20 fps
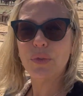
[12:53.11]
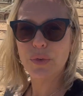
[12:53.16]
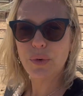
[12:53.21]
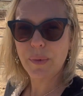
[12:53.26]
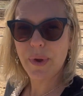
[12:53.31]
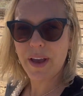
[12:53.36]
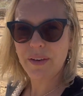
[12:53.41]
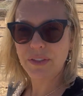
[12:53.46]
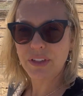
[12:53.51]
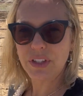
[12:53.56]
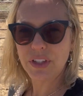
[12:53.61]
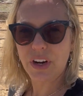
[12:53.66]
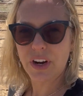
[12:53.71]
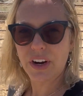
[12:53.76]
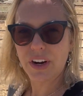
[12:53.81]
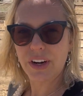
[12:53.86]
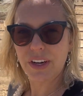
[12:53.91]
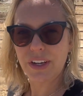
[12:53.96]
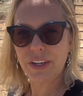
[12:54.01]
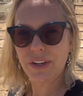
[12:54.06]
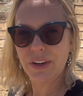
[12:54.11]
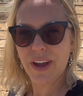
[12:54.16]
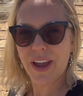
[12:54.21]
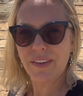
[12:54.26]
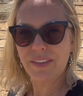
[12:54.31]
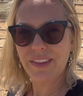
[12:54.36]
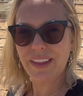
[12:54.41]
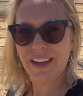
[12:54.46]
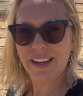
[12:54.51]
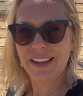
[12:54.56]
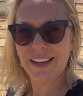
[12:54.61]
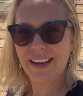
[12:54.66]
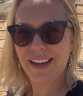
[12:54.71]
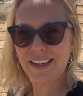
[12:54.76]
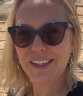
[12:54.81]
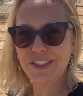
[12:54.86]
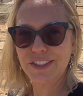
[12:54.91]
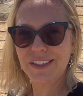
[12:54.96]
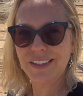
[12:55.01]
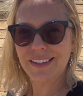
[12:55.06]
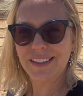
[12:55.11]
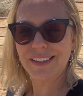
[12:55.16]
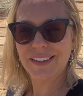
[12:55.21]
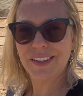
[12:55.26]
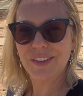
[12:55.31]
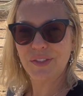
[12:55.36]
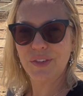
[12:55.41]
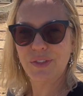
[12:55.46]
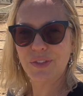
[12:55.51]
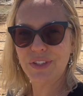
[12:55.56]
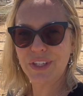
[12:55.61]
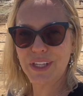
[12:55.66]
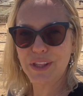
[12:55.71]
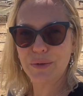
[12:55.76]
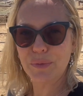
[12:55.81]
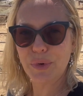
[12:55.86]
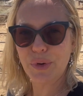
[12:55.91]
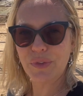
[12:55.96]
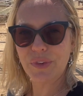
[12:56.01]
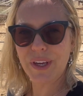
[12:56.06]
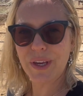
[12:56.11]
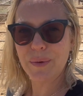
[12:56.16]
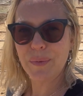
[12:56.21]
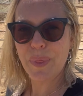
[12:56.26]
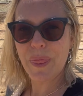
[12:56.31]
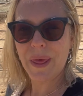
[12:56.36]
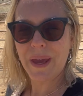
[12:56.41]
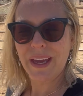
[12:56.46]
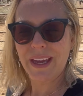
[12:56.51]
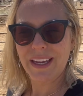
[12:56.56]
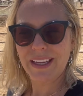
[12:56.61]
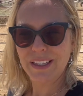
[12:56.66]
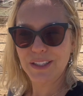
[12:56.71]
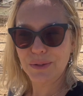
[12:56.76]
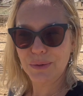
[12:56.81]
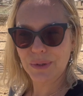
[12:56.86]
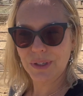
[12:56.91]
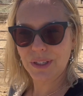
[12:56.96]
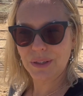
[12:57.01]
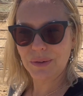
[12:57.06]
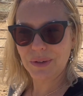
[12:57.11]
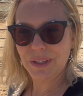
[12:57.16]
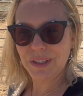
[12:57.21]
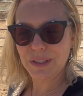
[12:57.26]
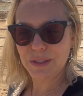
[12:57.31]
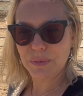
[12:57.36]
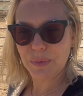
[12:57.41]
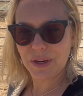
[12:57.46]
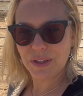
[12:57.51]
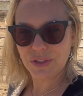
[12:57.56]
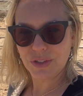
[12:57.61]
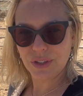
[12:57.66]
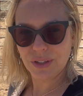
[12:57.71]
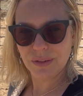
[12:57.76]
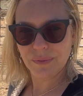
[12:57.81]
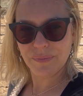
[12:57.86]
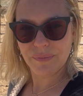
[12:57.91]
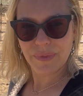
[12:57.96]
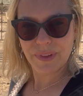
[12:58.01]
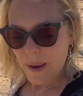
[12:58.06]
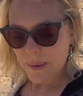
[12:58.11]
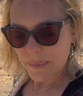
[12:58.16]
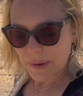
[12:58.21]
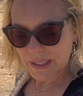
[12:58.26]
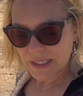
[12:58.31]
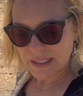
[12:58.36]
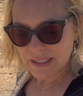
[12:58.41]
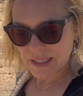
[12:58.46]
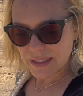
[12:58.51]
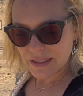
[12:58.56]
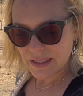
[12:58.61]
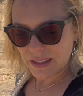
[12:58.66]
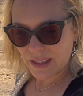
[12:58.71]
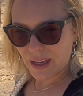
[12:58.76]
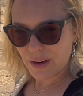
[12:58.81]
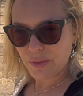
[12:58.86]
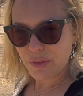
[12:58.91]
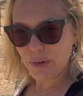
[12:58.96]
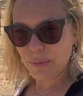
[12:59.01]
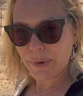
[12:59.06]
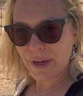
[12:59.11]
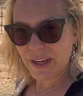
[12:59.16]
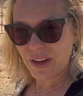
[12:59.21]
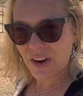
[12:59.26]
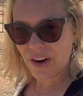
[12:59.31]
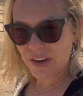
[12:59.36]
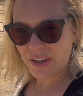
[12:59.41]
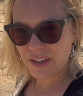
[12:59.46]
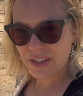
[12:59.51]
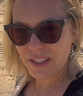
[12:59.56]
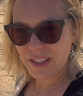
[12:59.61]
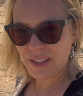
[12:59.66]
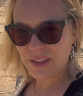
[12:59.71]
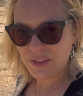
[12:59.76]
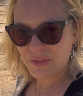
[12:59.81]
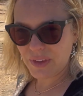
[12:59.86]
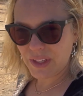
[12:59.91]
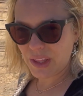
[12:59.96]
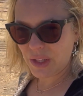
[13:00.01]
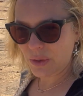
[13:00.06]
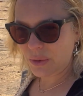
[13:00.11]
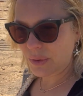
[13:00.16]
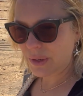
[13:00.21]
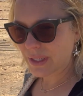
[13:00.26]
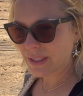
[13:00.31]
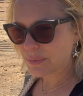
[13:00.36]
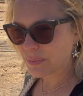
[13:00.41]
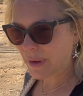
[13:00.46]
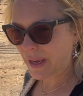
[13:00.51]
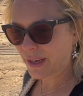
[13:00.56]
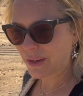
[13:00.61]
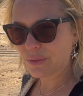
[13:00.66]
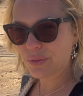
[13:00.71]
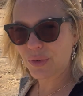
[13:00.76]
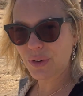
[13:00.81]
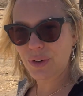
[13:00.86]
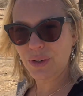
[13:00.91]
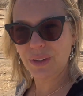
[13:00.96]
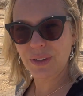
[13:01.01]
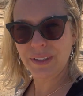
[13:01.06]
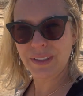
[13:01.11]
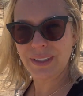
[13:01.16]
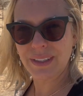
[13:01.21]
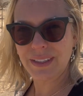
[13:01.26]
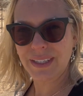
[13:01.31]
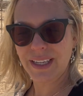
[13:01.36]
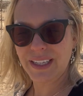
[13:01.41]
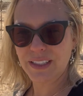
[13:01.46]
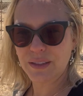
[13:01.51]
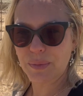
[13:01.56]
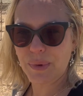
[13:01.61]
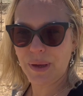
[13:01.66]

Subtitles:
from Avatar, having that connection. If you've seen the movie, it's really, really special. But it does a lot for my heart, even though it's painful and it takes